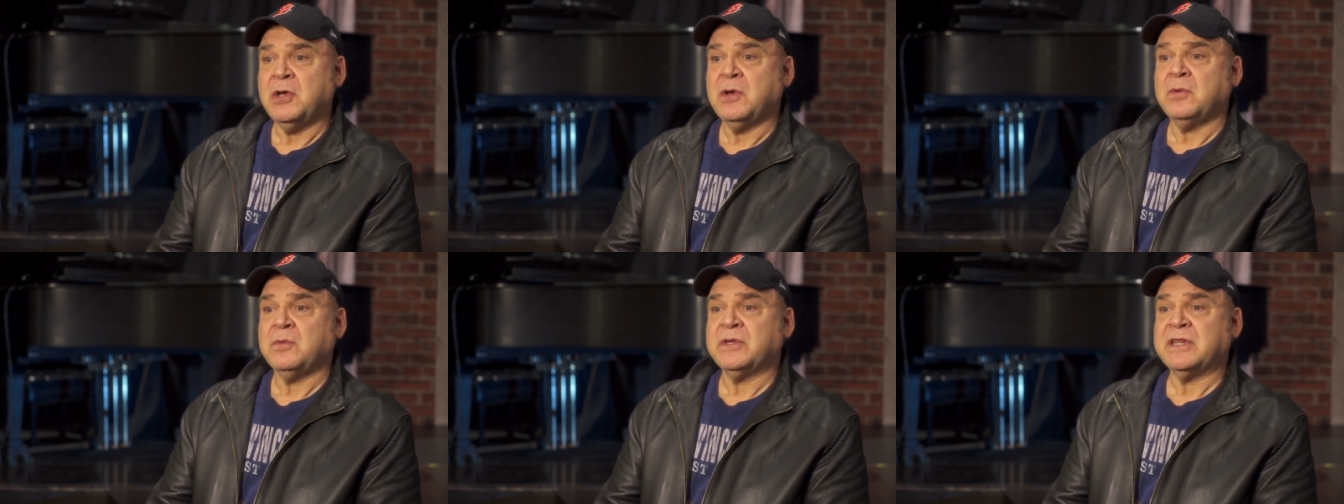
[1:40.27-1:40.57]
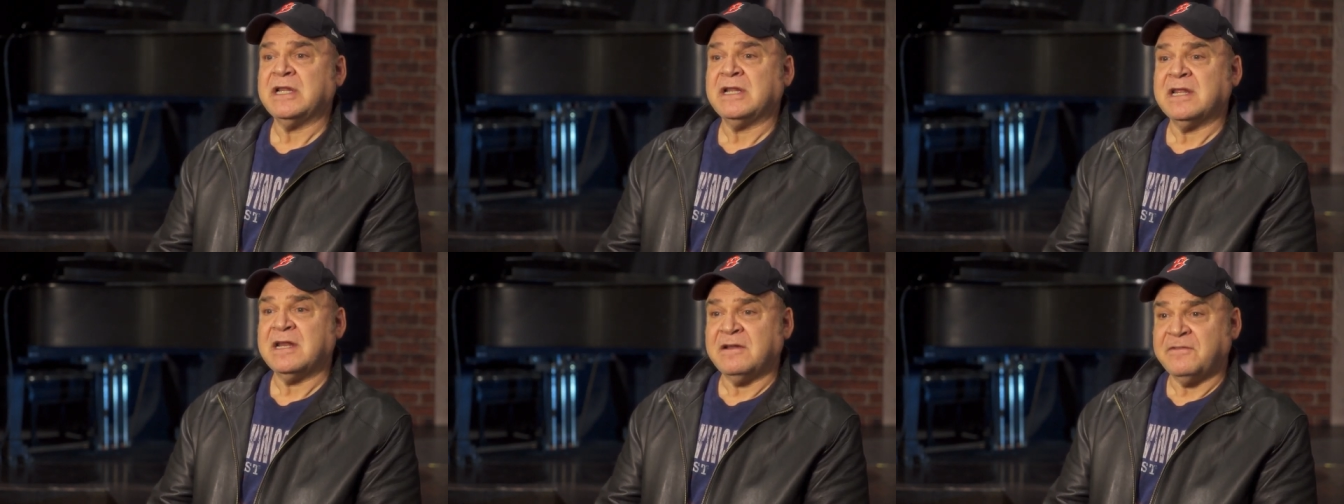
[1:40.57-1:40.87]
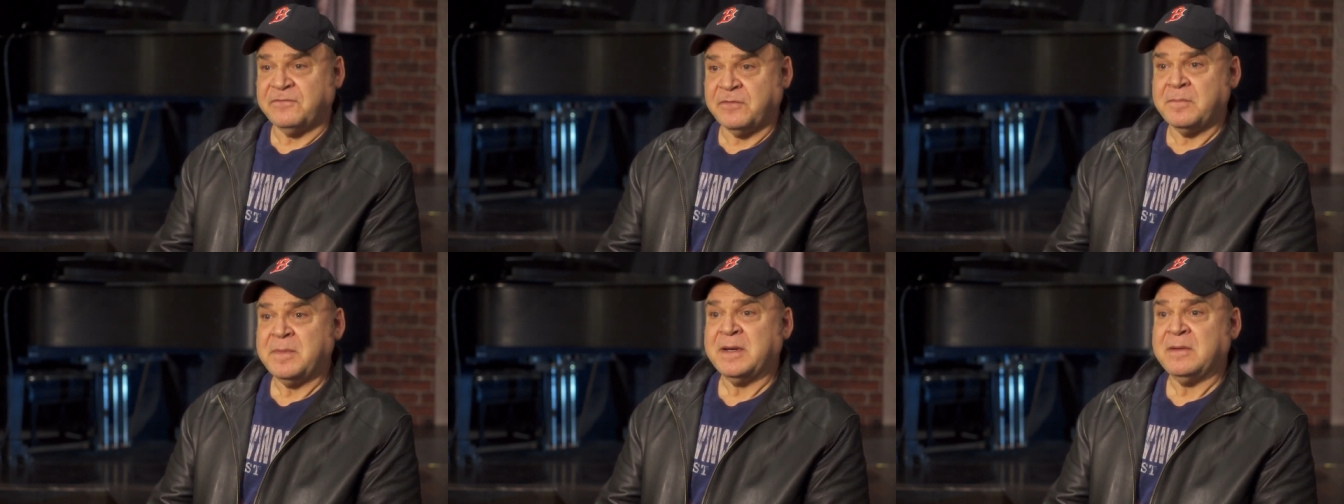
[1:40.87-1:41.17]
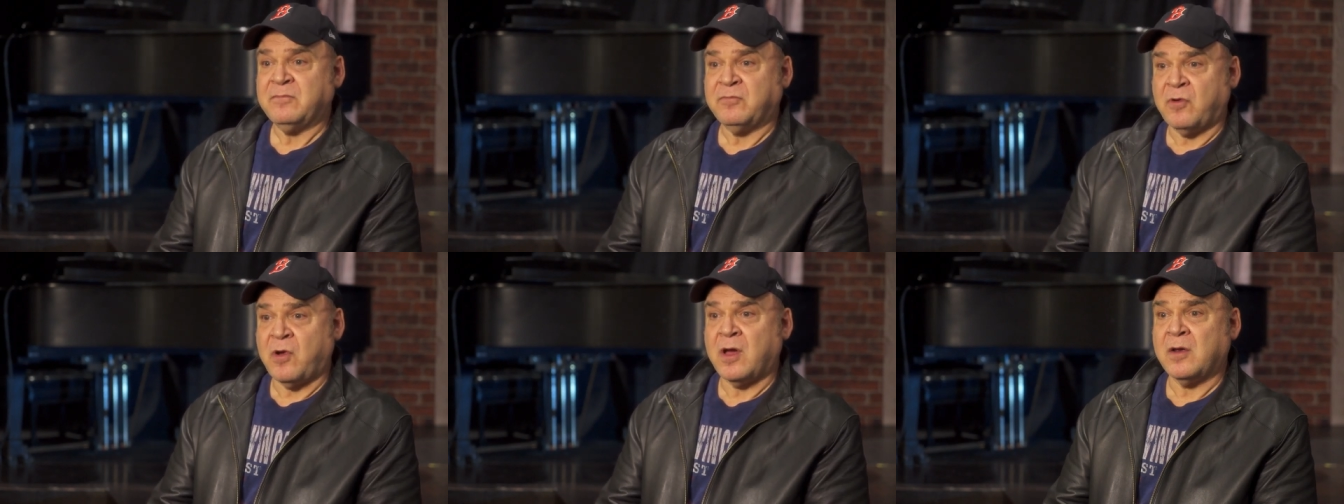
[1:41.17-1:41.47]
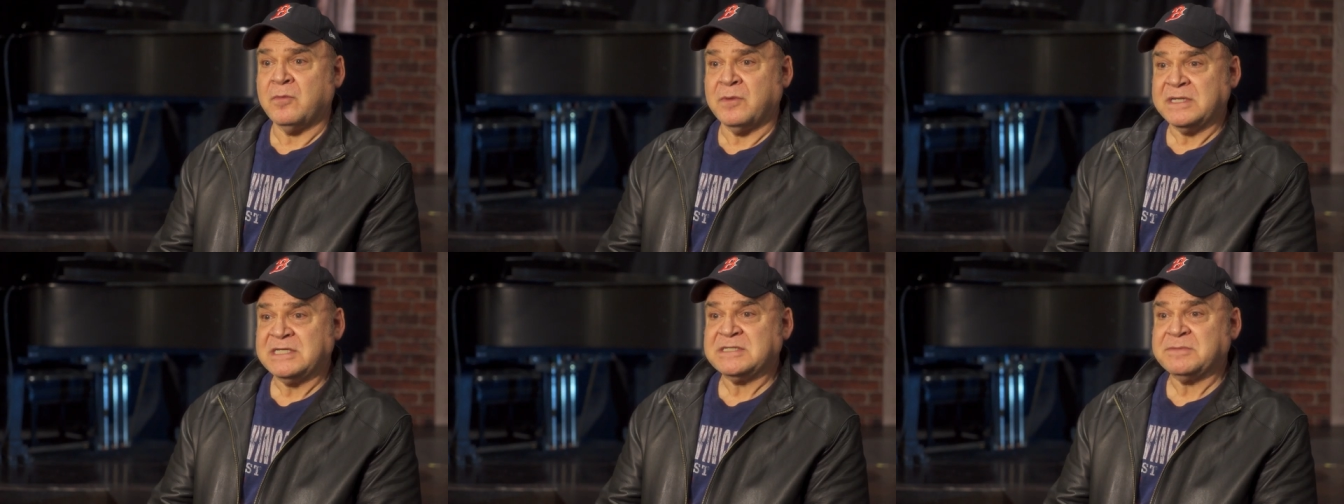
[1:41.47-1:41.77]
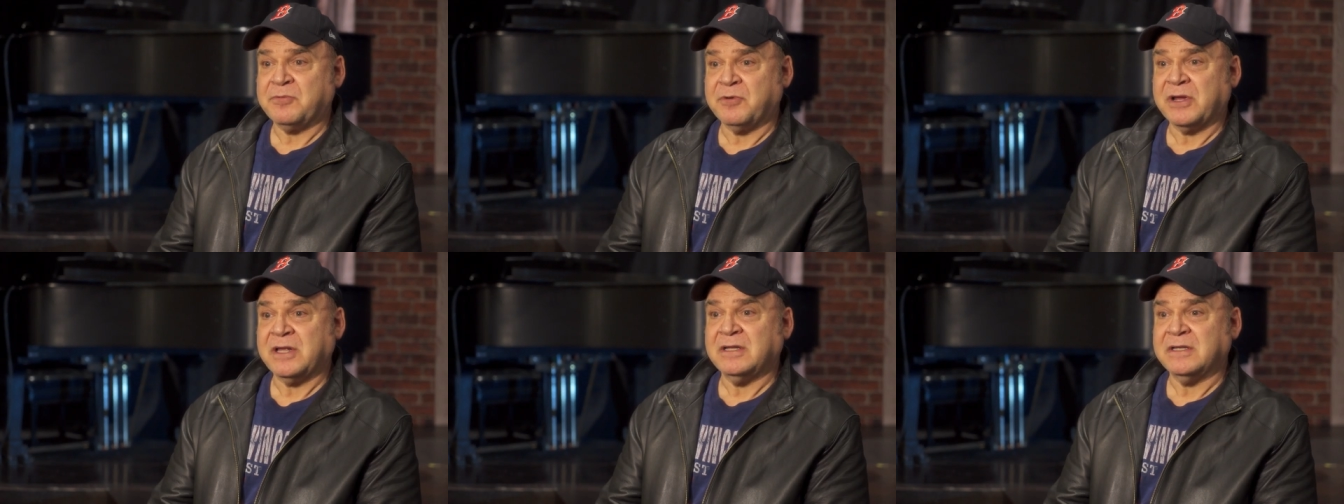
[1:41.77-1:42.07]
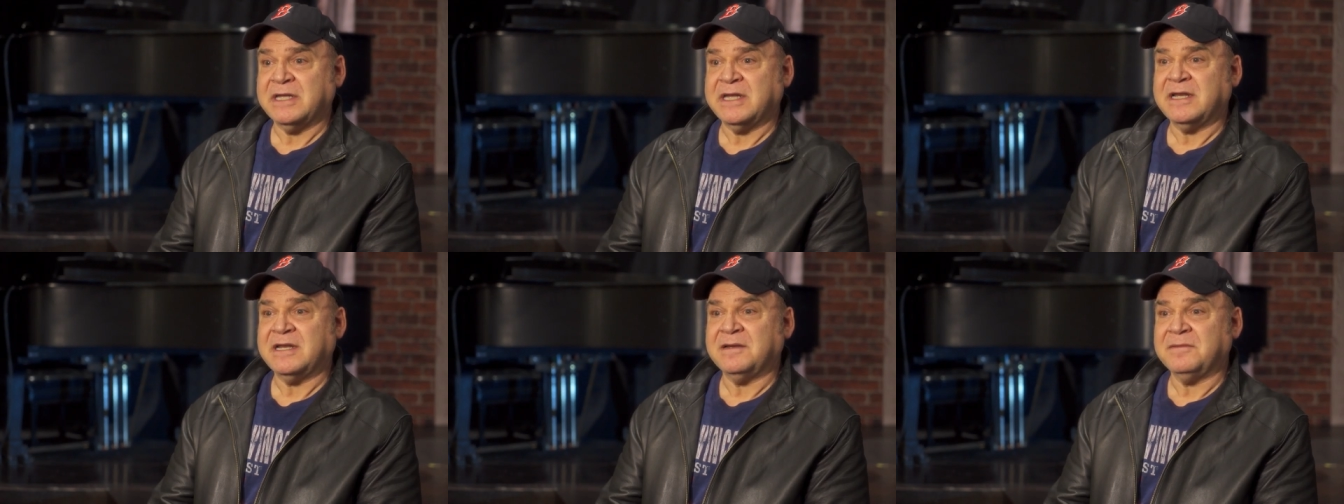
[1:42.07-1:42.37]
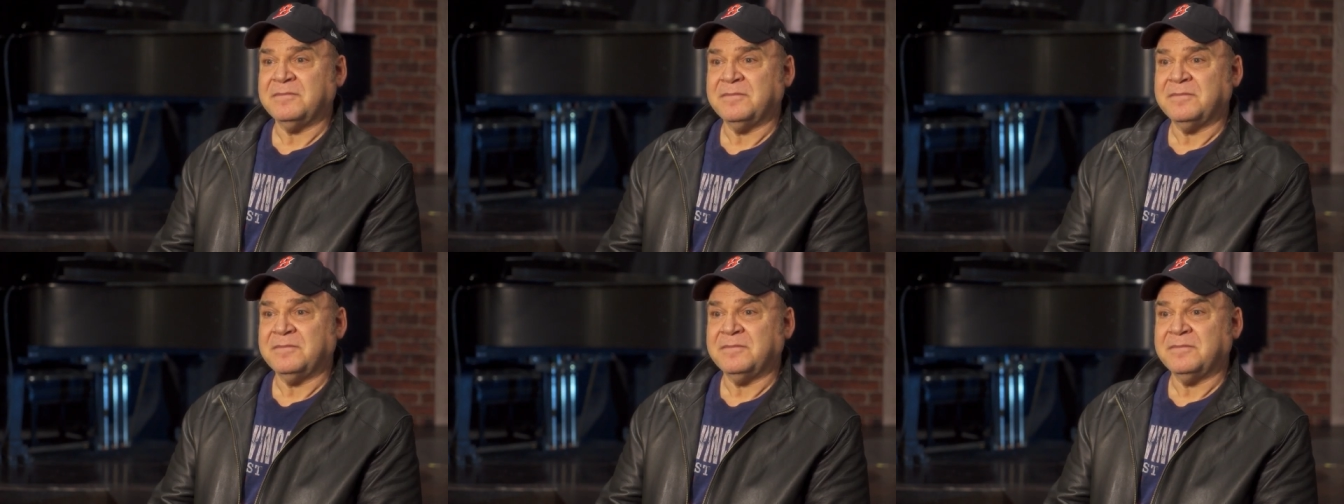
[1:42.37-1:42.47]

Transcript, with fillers: with a little Forbidden Broadway sprinkled in it.